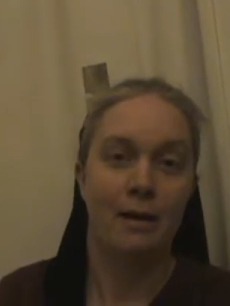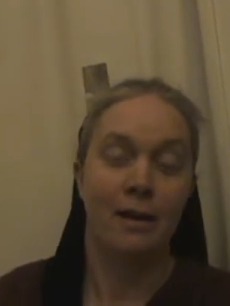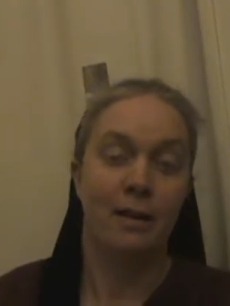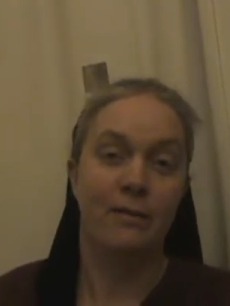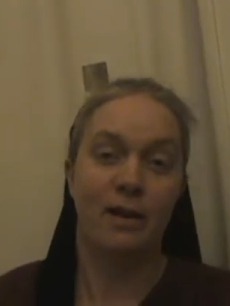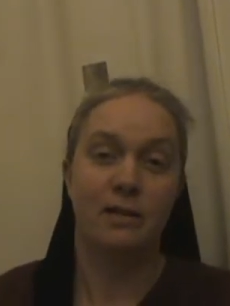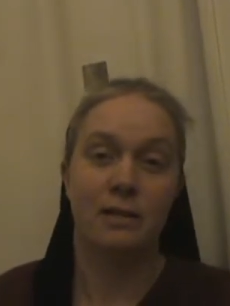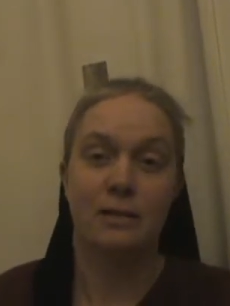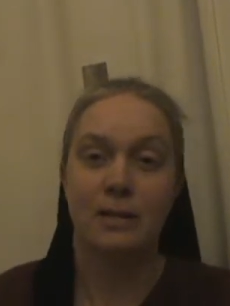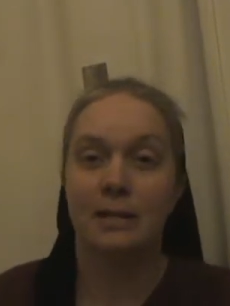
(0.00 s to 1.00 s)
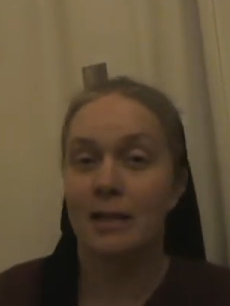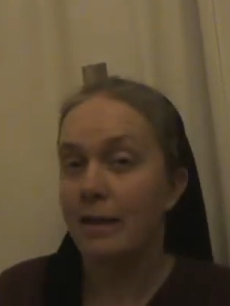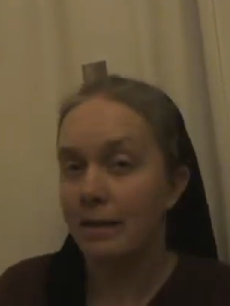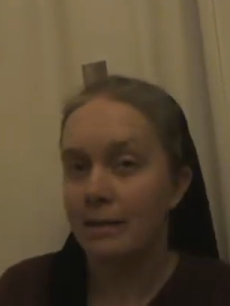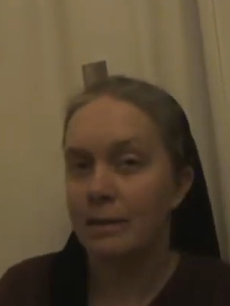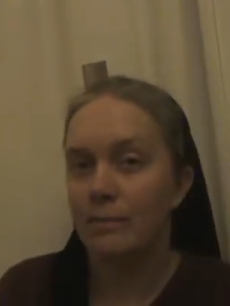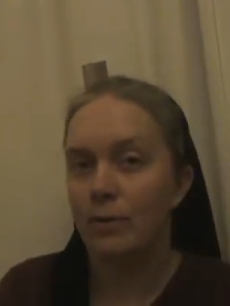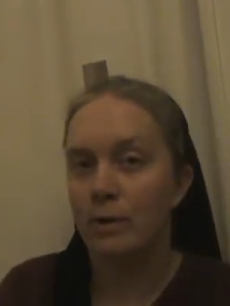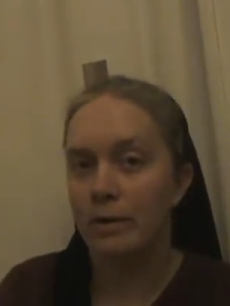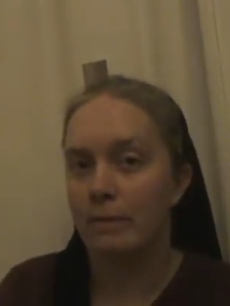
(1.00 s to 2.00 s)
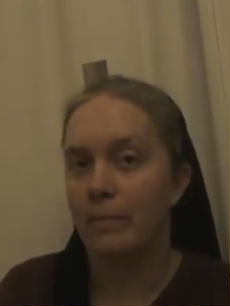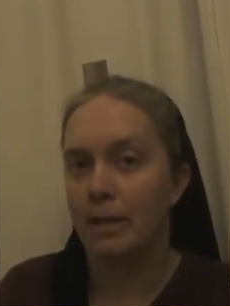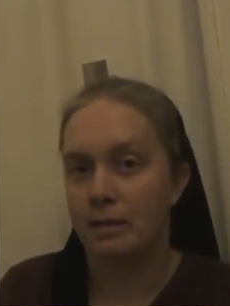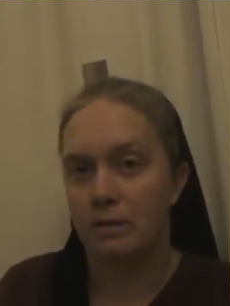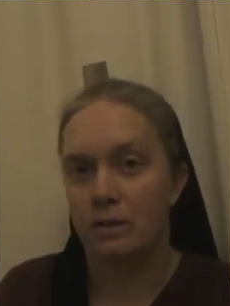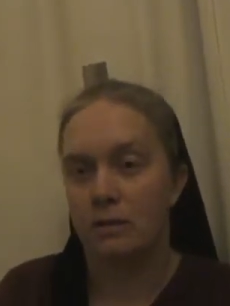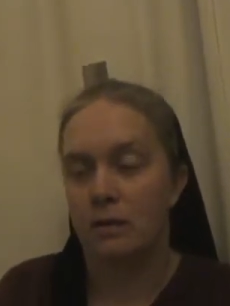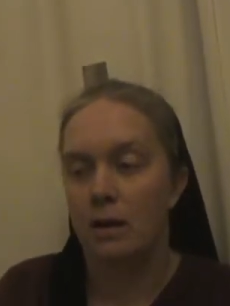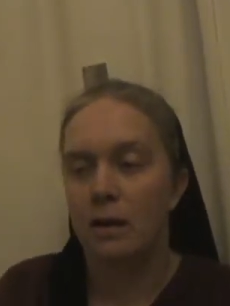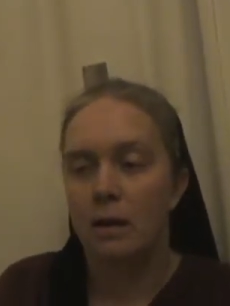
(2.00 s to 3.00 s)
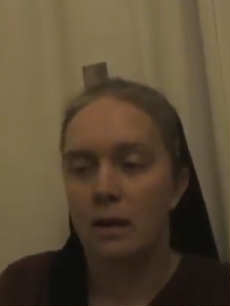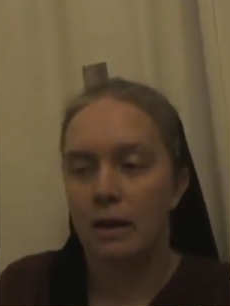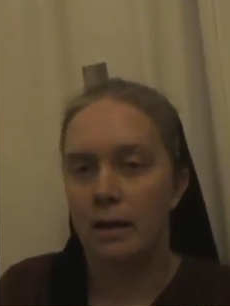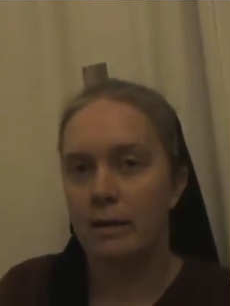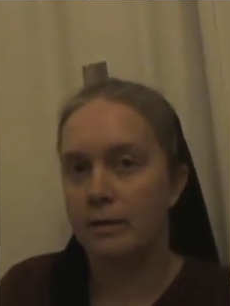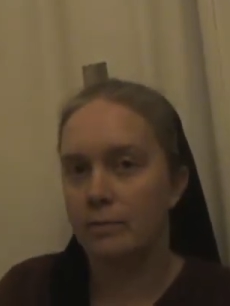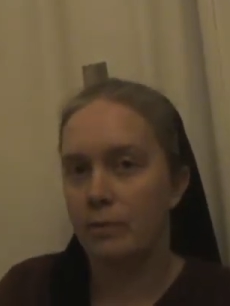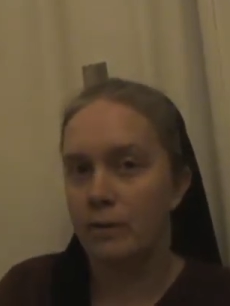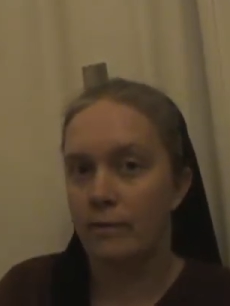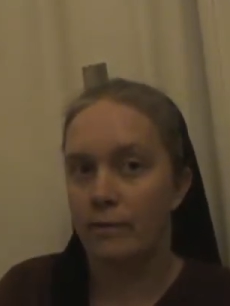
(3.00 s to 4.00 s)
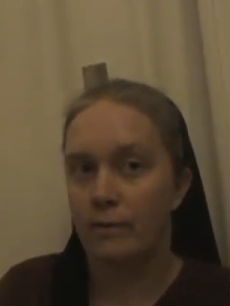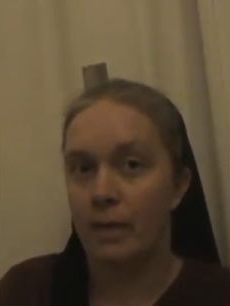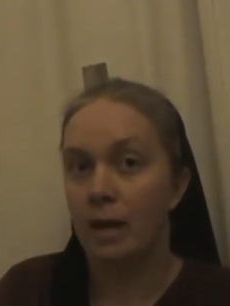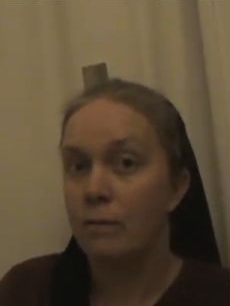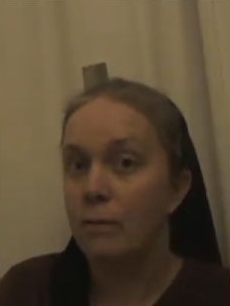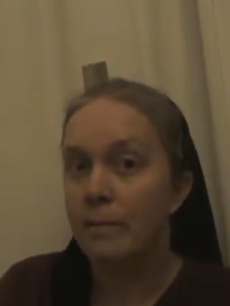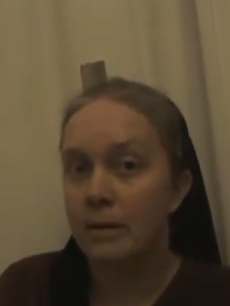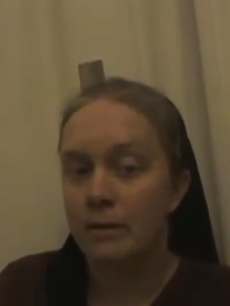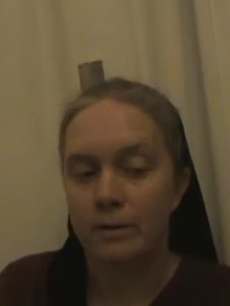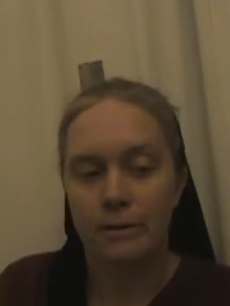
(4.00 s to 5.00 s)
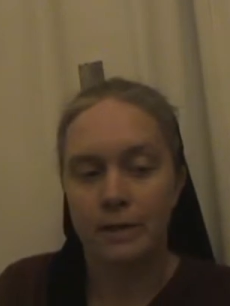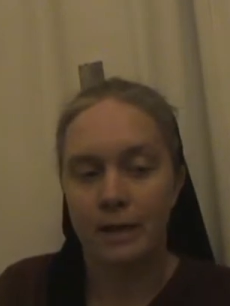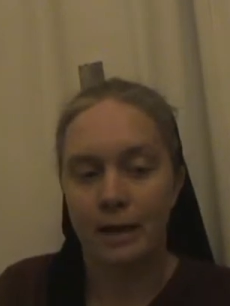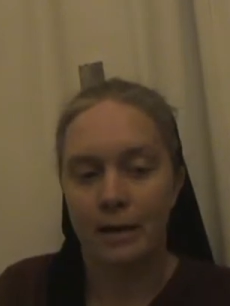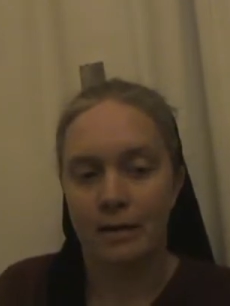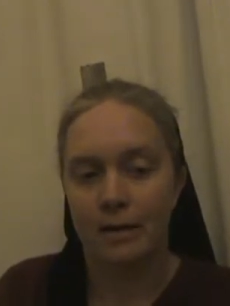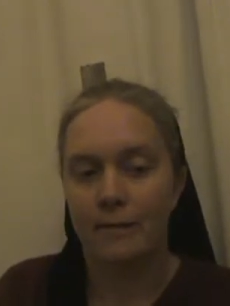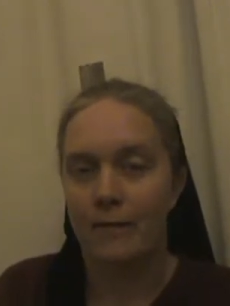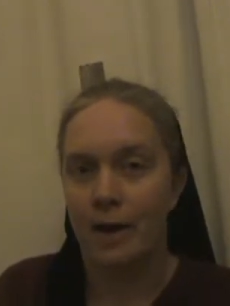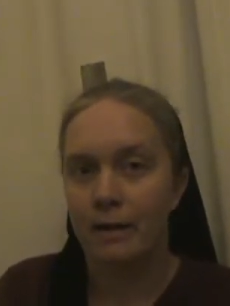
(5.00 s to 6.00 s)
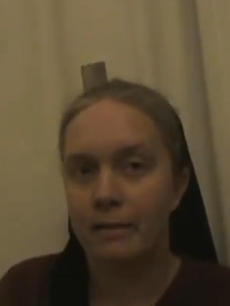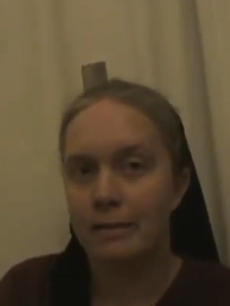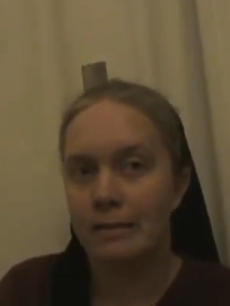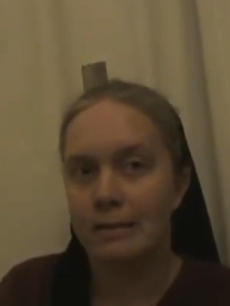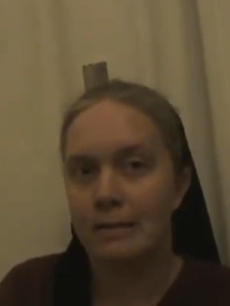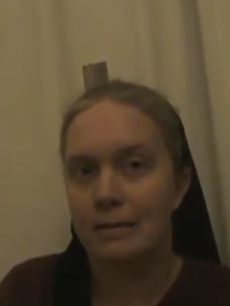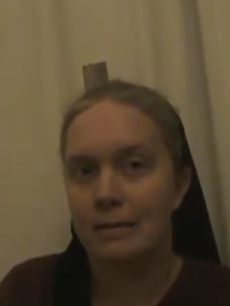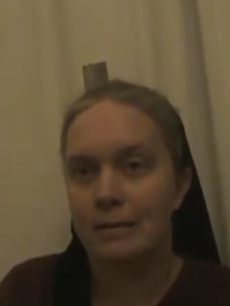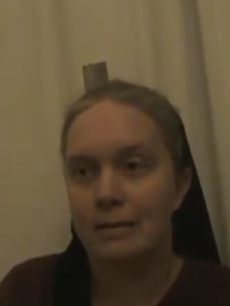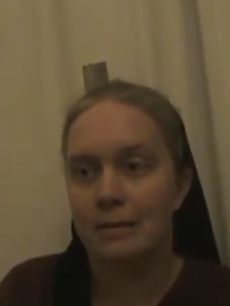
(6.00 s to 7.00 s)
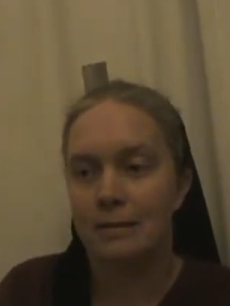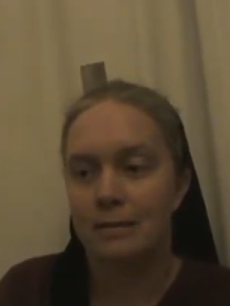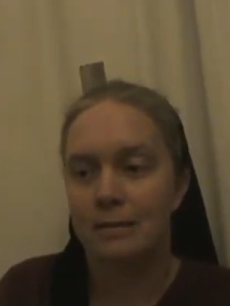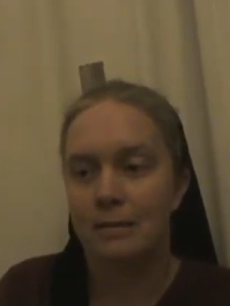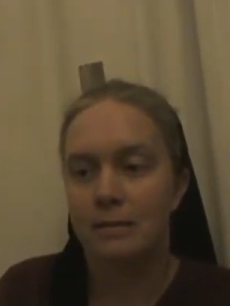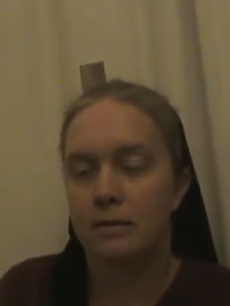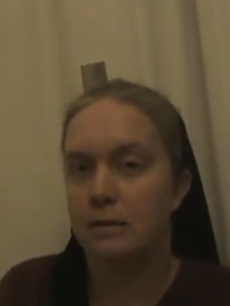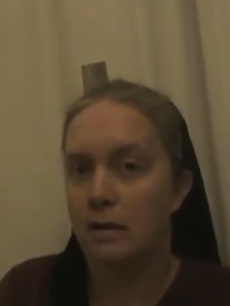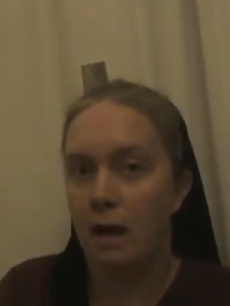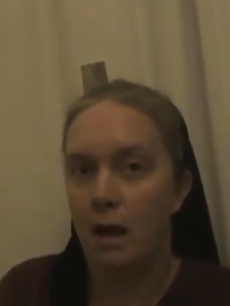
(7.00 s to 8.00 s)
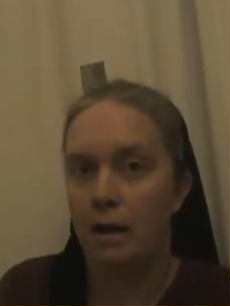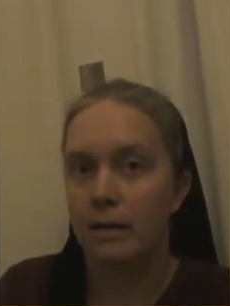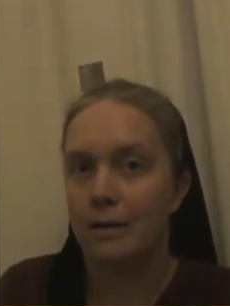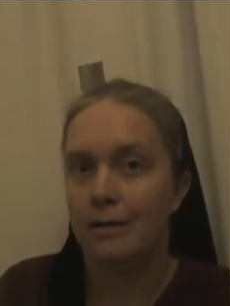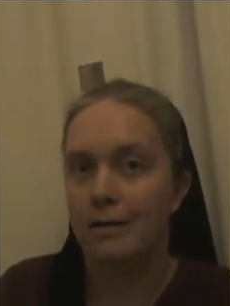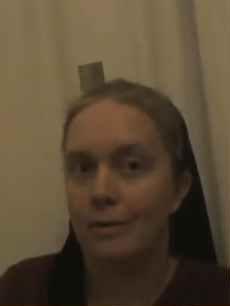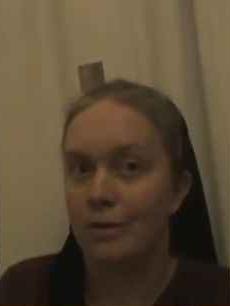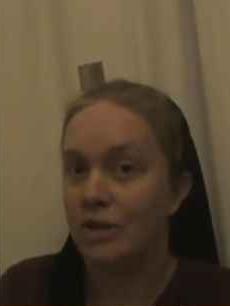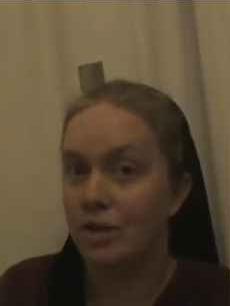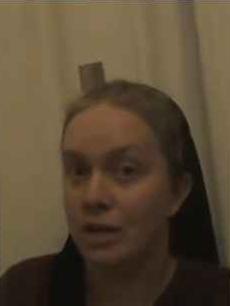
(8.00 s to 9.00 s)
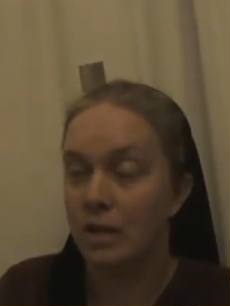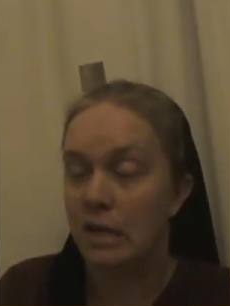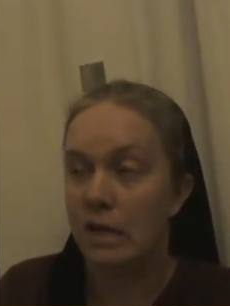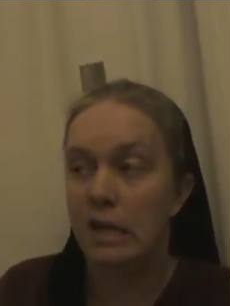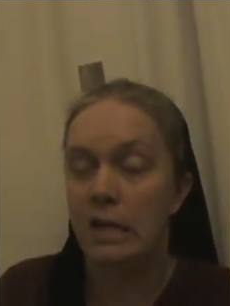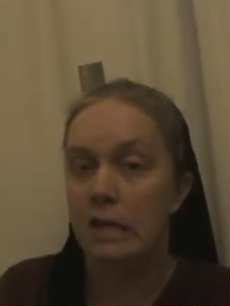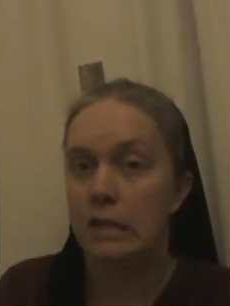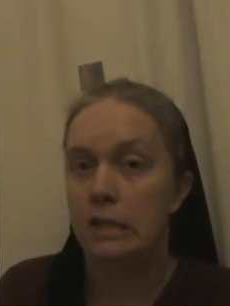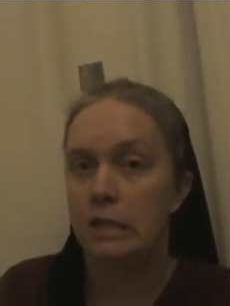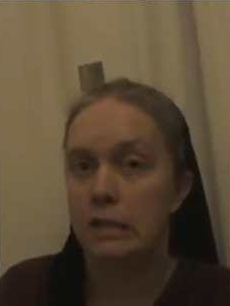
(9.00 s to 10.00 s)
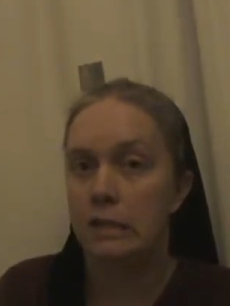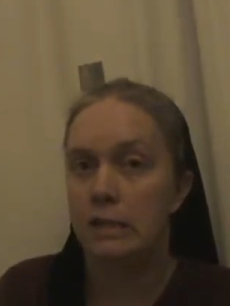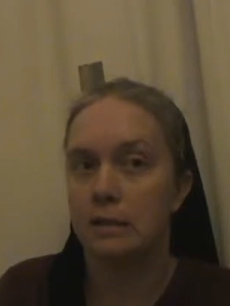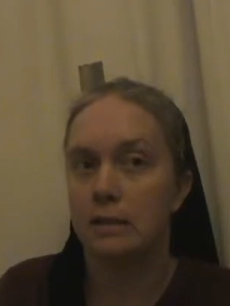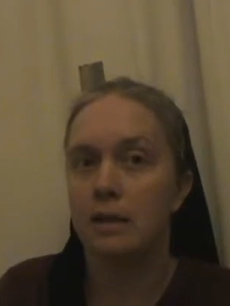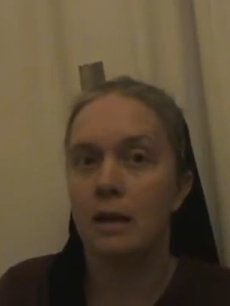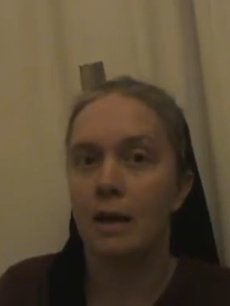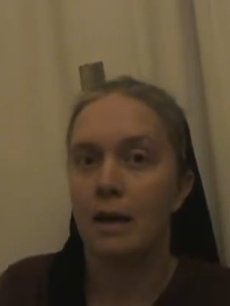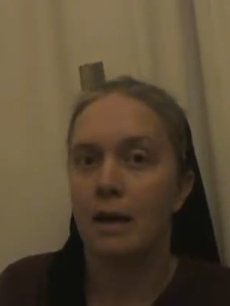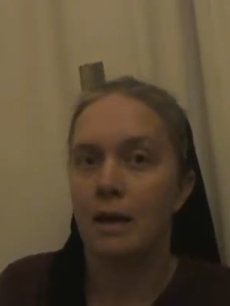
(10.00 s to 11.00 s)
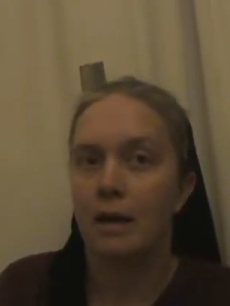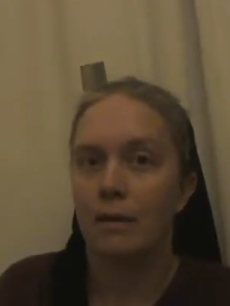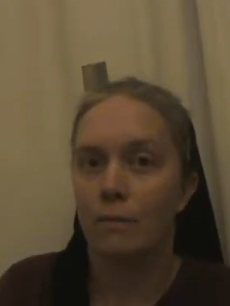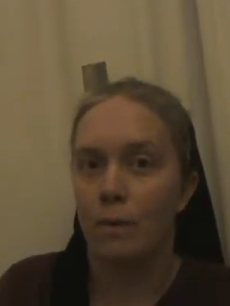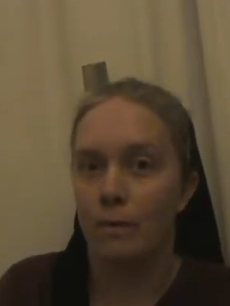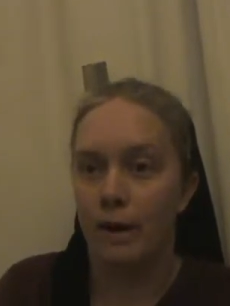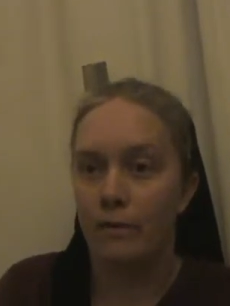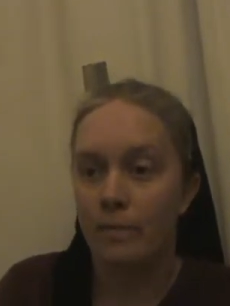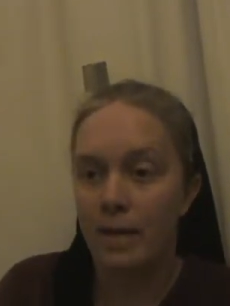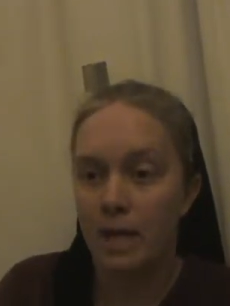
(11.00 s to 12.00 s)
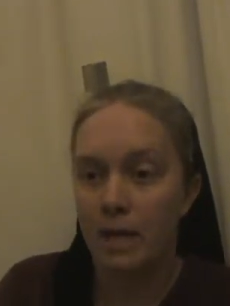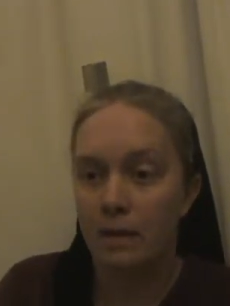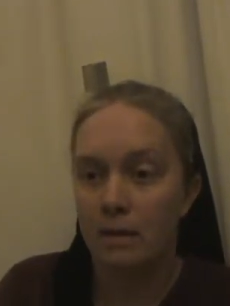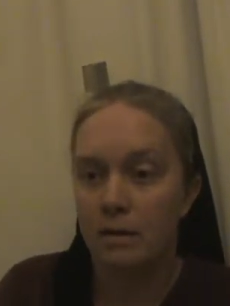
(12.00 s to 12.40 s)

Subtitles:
And the reason is because I think it's an important message. I think it's important for men and women to understand that violence is not Christian. It just isn't. It won't ever be.